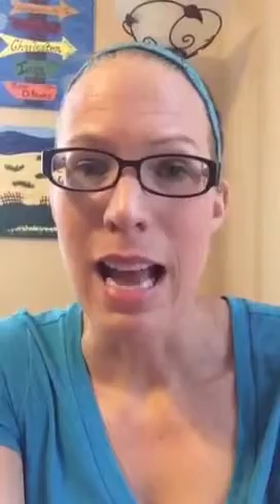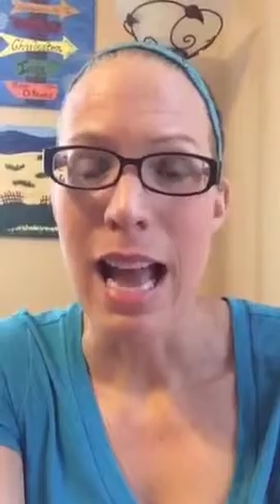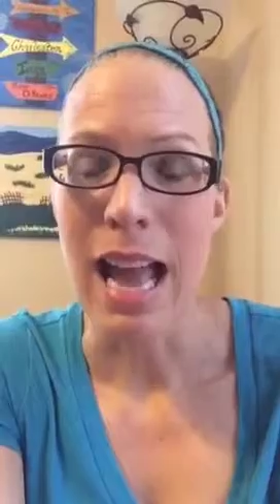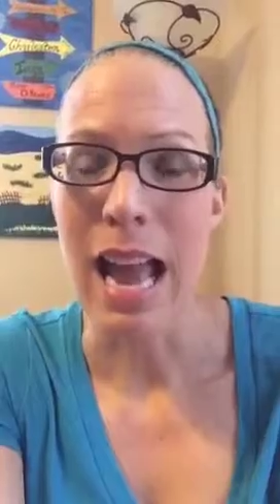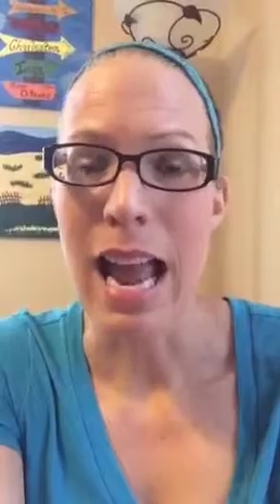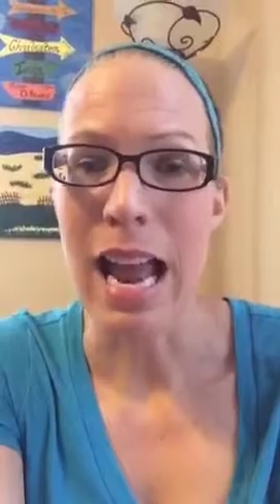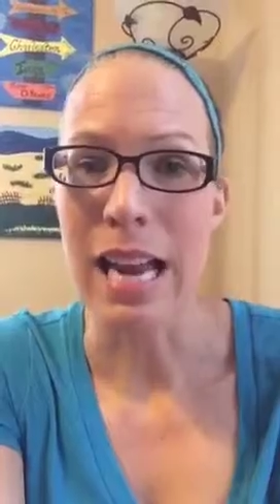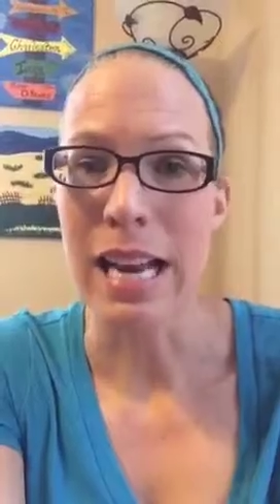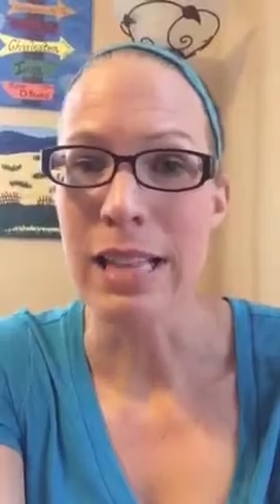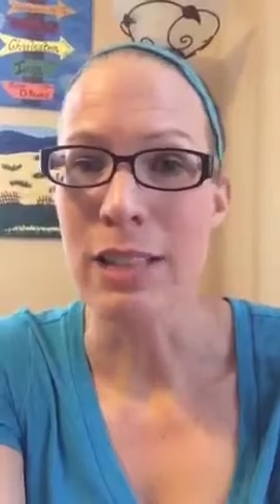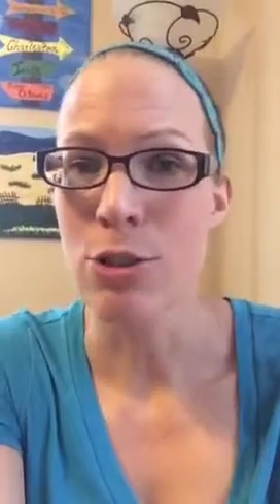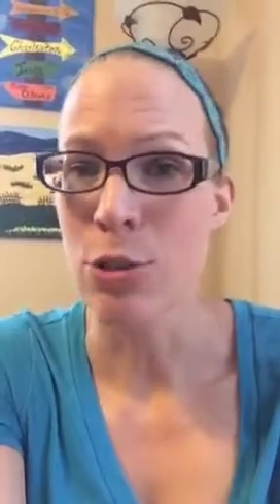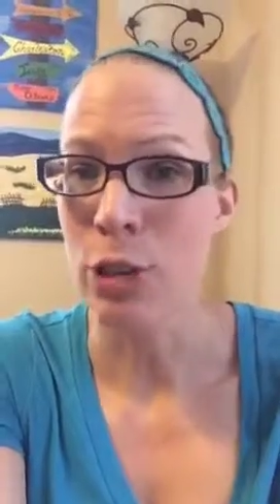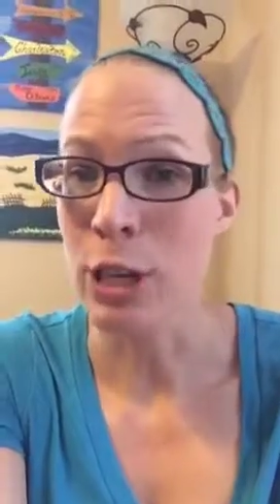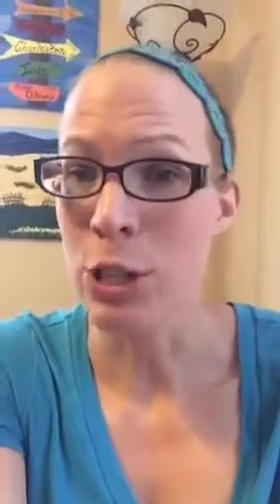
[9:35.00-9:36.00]
an
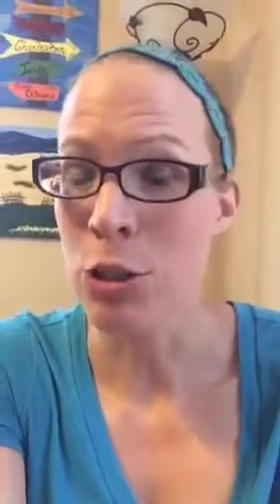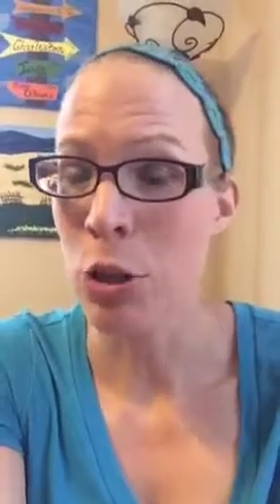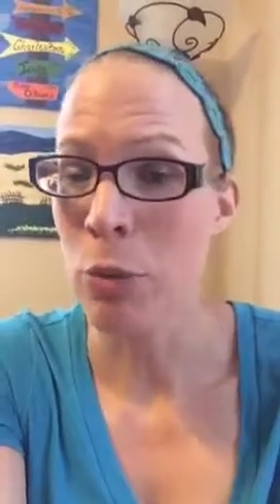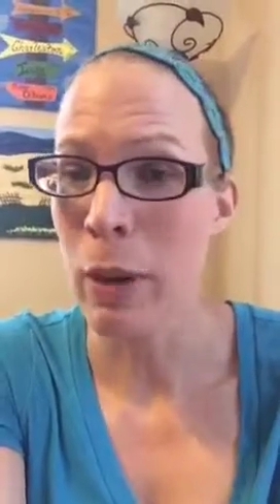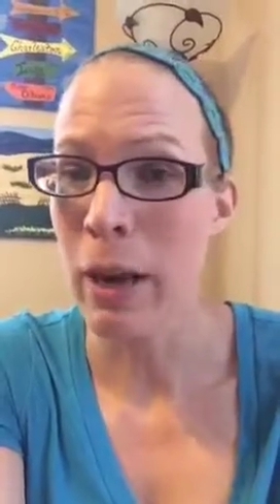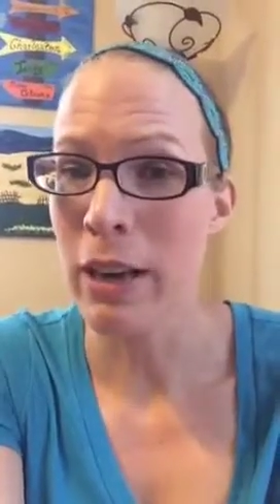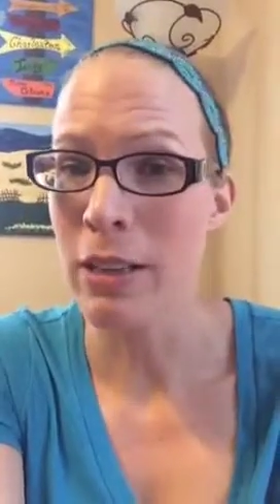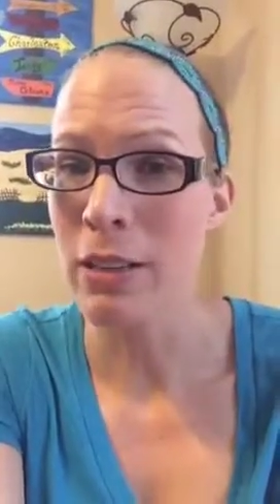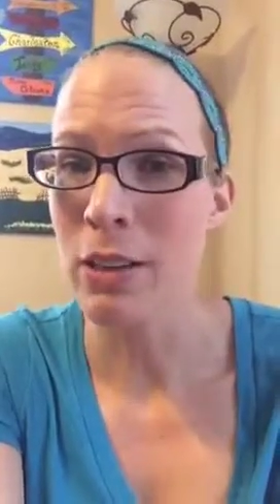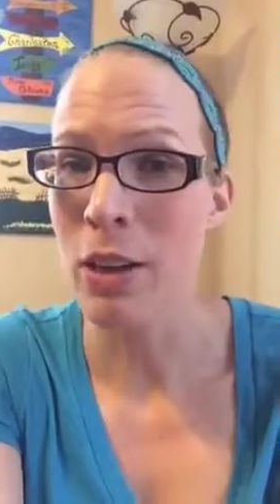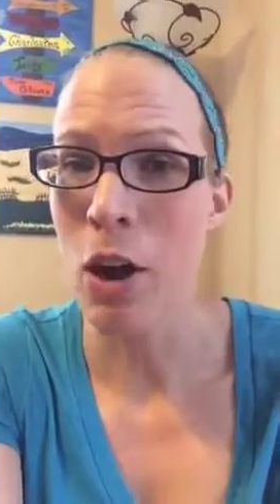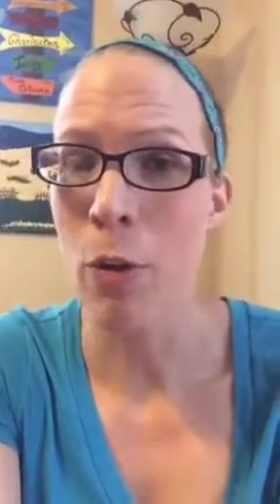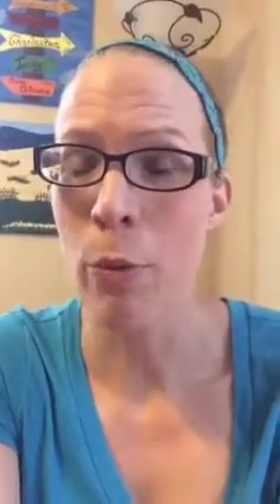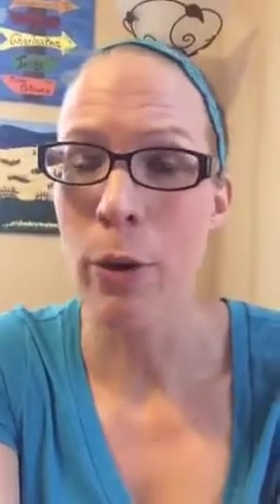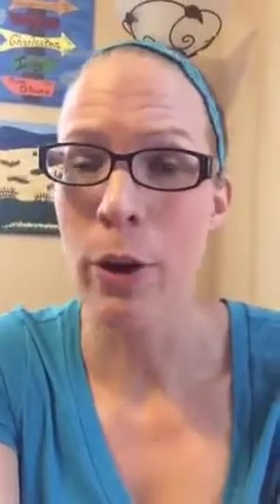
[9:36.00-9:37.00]
instructional
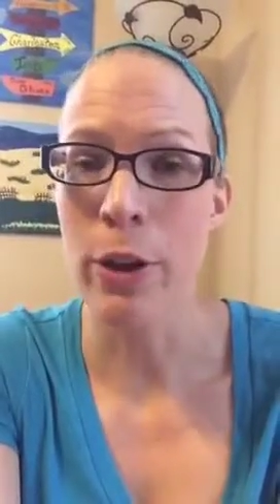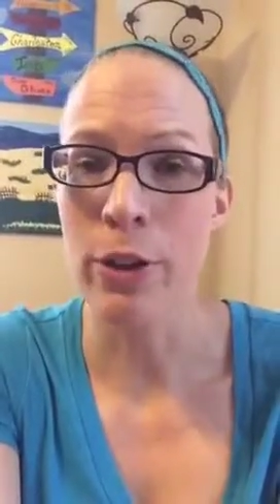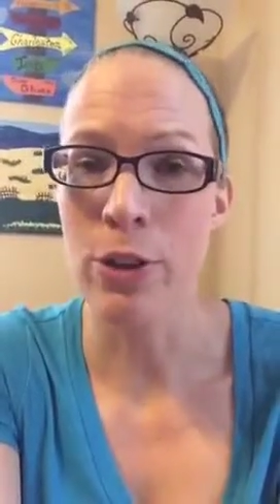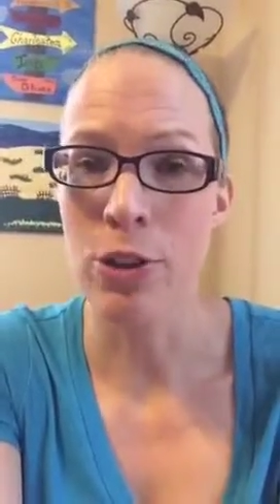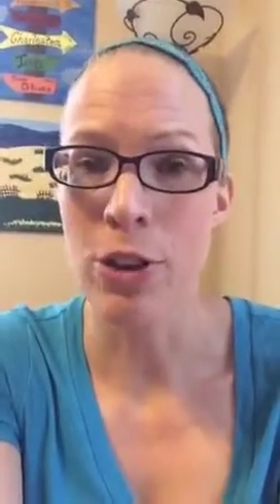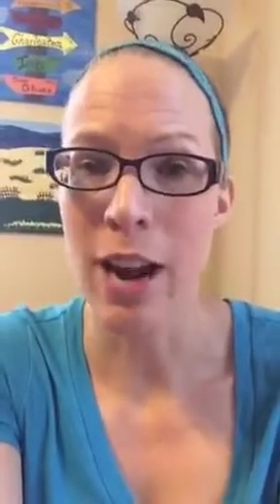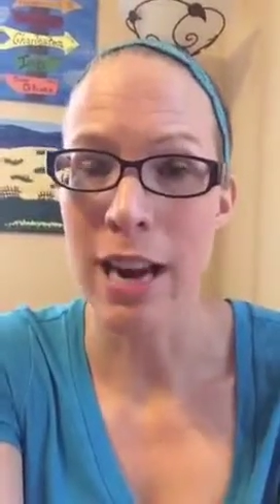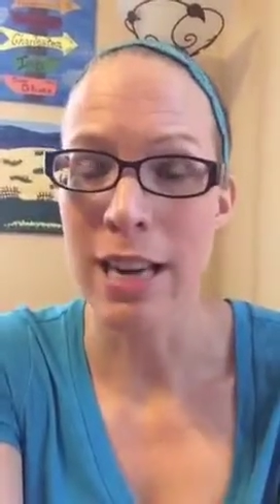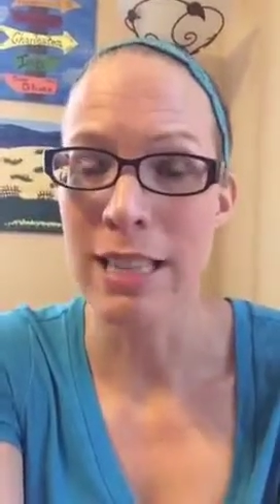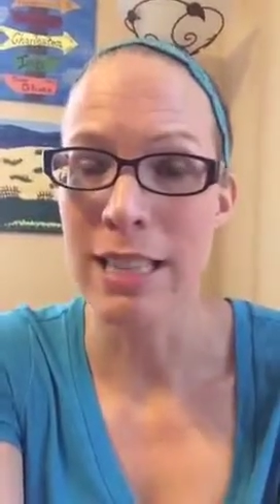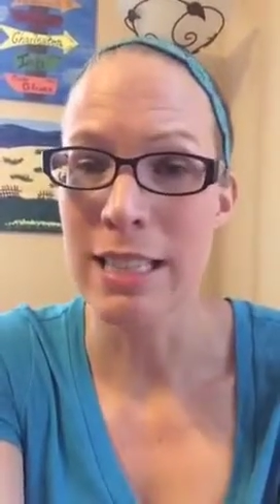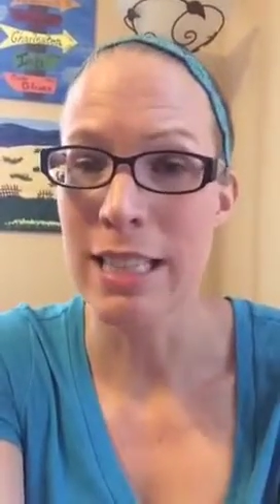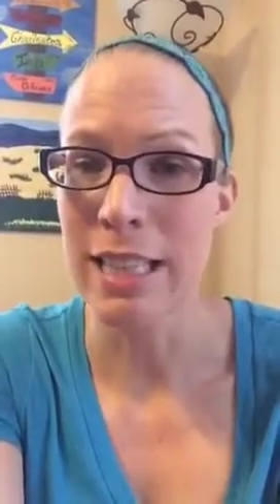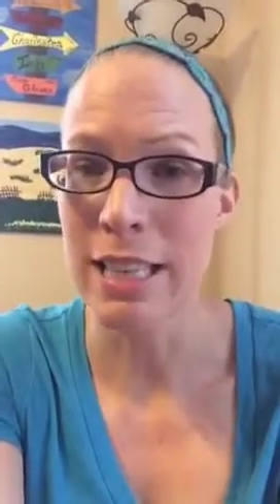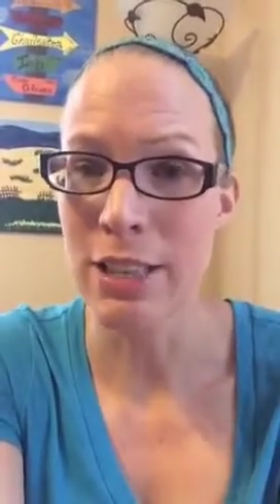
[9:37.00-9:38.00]
Periscope where you're trying to
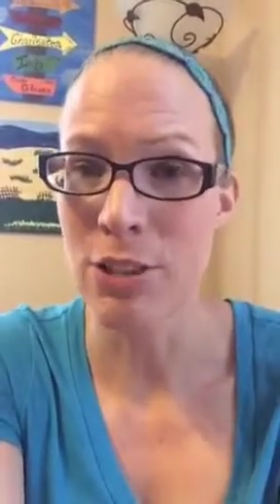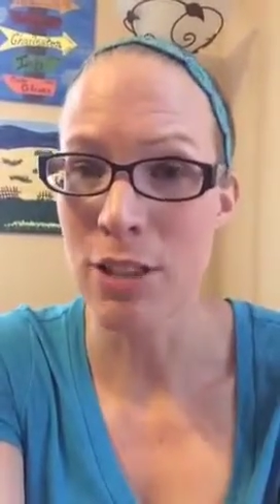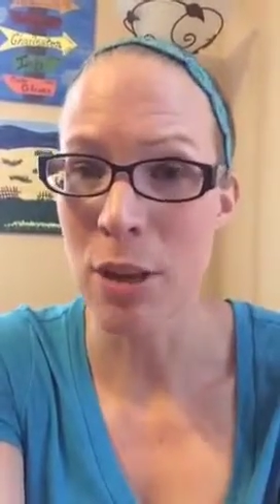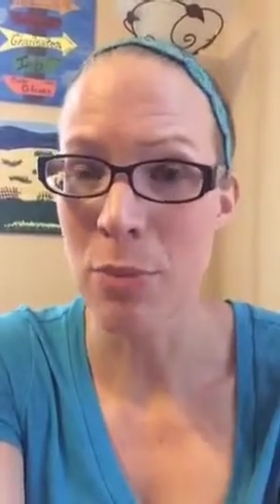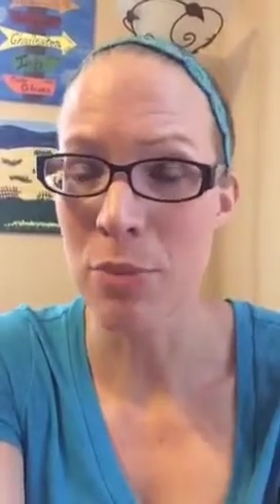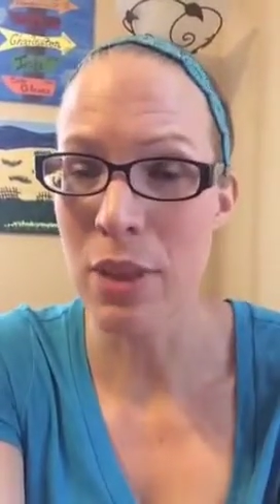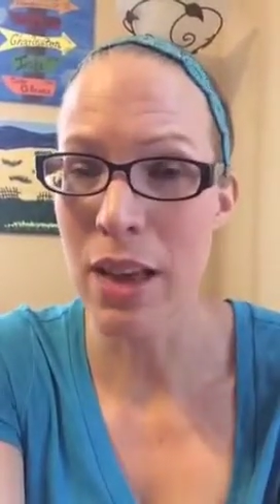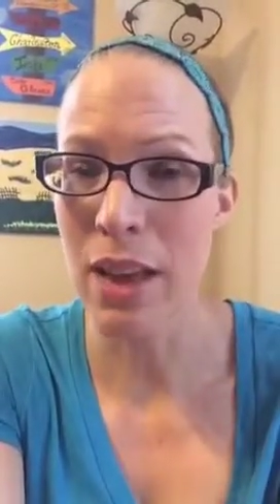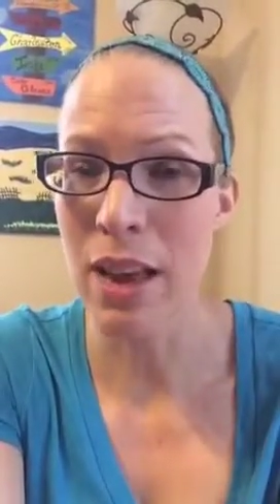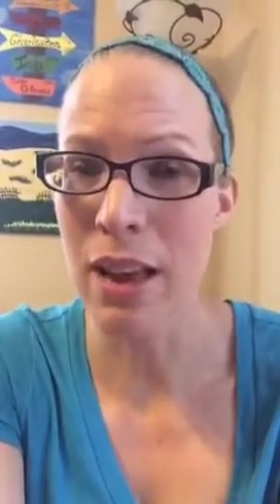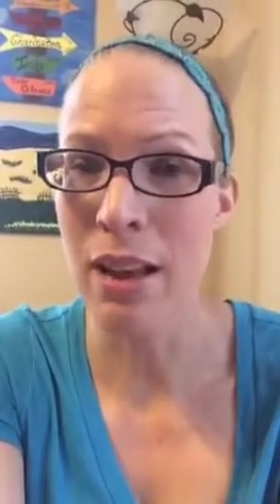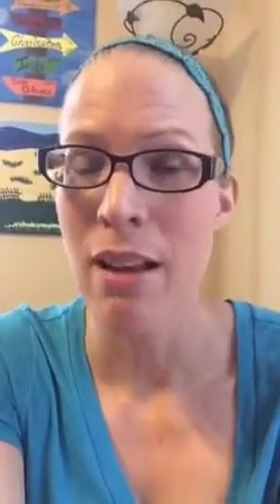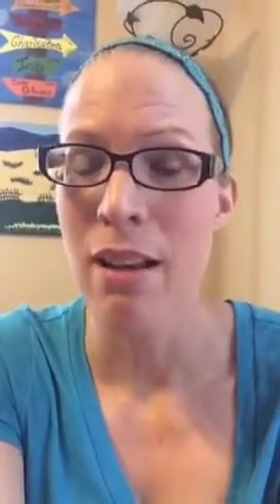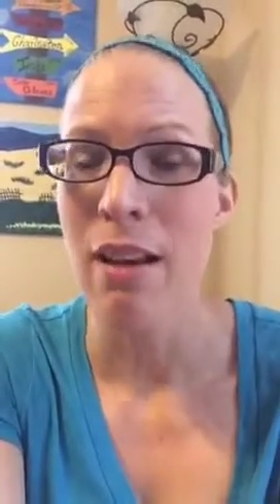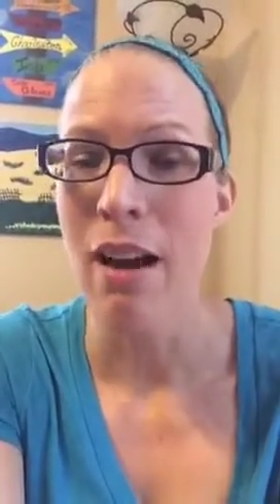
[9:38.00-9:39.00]
teach something,